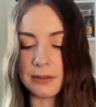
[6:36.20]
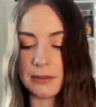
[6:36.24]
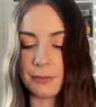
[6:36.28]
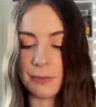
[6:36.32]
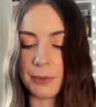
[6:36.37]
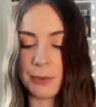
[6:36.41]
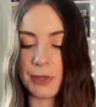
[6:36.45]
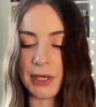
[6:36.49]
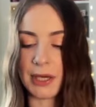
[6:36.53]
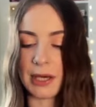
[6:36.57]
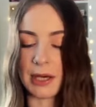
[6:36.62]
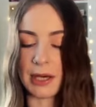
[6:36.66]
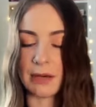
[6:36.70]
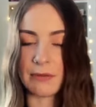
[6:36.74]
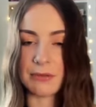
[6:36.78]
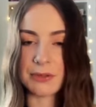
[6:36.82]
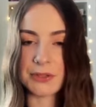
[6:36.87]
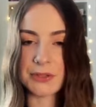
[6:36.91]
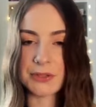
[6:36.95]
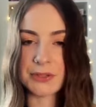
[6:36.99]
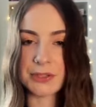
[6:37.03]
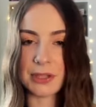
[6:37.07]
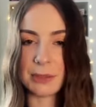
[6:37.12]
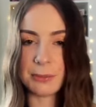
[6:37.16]
We have
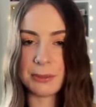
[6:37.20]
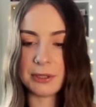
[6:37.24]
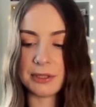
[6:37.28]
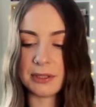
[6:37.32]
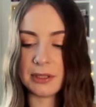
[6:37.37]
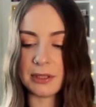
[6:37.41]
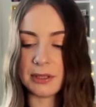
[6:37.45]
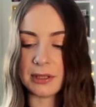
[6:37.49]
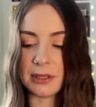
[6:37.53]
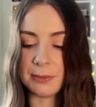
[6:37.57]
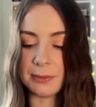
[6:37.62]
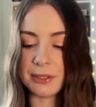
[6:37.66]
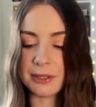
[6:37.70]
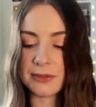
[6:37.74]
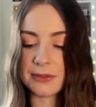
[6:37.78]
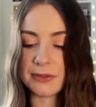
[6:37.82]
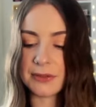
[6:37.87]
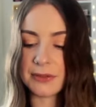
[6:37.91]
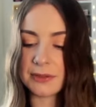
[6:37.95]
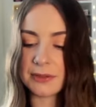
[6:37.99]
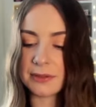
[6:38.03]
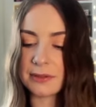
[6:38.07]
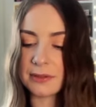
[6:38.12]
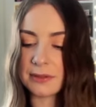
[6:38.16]
Summon
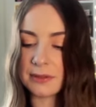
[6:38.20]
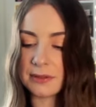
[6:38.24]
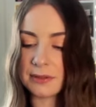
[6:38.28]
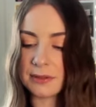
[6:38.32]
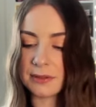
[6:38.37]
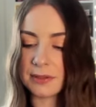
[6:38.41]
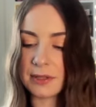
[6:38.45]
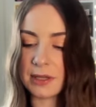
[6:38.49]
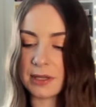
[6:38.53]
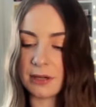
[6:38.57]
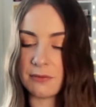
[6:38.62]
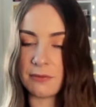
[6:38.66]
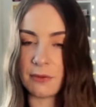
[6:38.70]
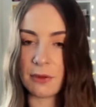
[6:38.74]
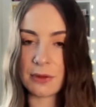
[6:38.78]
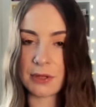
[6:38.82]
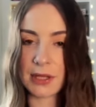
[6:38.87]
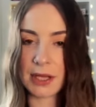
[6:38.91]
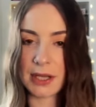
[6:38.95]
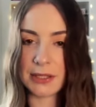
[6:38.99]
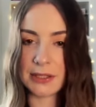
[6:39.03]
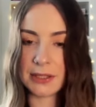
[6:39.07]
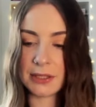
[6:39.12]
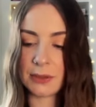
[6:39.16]
Limit,
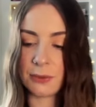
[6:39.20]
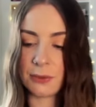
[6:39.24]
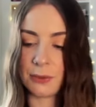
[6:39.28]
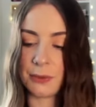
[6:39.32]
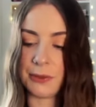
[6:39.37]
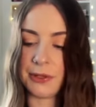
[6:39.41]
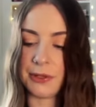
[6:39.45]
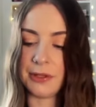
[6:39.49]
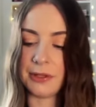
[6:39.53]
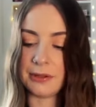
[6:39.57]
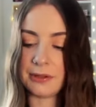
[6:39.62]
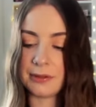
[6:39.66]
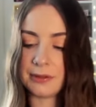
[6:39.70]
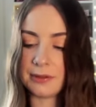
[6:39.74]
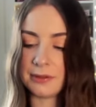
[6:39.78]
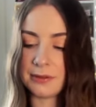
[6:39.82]
Volcanic Queen,